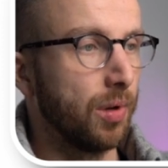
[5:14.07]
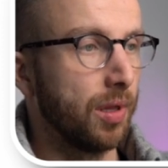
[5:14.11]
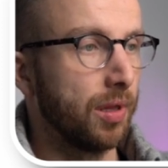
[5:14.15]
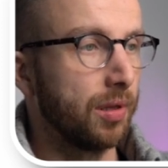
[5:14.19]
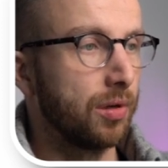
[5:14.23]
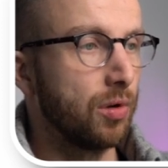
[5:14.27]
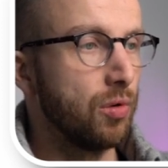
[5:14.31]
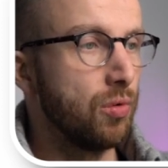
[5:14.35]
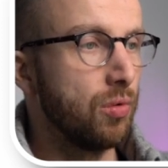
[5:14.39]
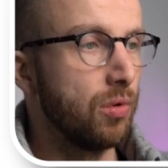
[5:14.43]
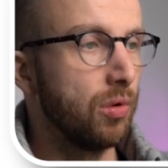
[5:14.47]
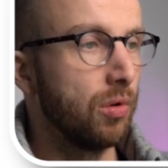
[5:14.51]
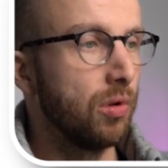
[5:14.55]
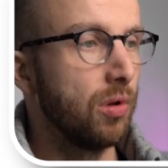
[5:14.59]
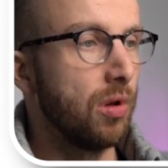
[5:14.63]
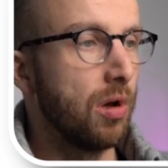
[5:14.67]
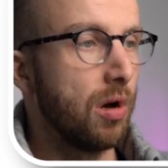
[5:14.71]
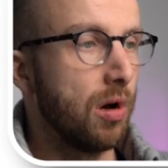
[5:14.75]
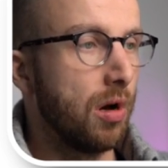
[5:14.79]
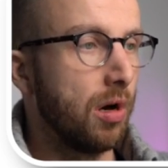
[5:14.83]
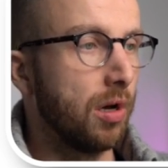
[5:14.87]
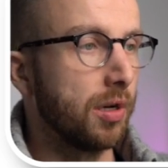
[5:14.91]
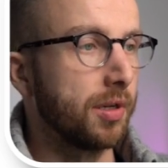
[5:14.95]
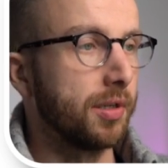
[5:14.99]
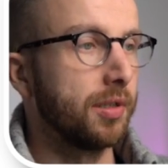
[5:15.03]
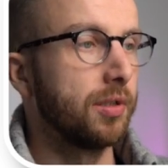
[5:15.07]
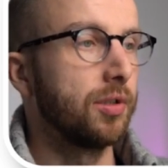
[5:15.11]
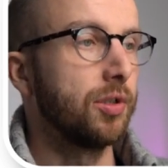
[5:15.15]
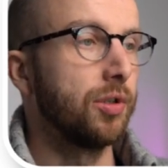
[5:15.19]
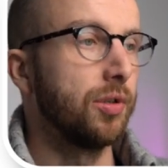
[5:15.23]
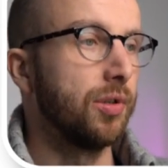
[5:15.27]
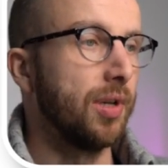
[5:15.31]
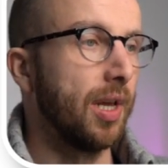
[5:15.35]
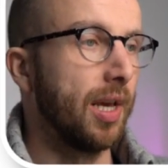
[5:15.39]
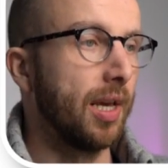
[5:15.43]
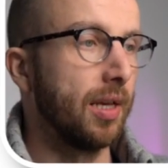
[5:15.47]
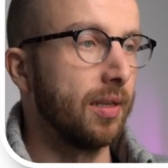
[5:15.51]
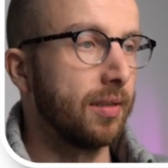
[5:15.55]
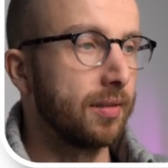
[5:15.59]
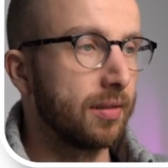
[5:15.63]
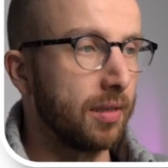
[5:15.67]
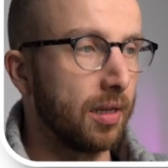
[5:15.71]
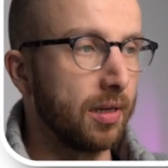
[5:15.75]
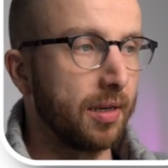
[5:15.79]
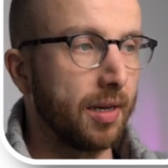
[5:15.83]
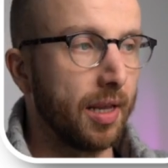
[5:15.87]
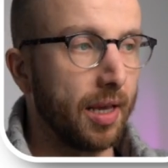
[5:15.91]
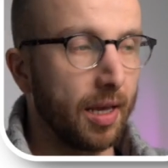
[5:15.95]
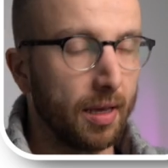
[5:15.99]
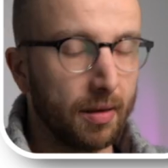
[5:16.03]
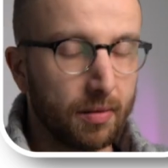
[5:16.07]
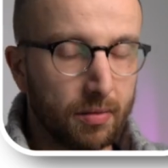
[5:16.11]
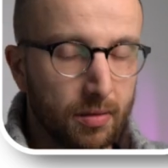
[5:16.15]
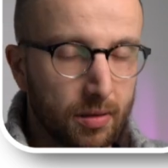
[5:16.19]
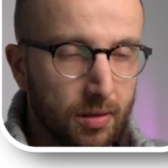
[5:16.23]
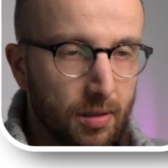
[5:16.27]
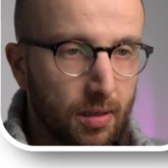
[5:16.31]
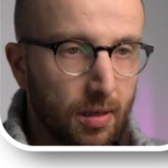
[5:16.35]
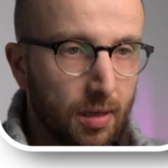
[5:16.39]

with Google on today, Sunday,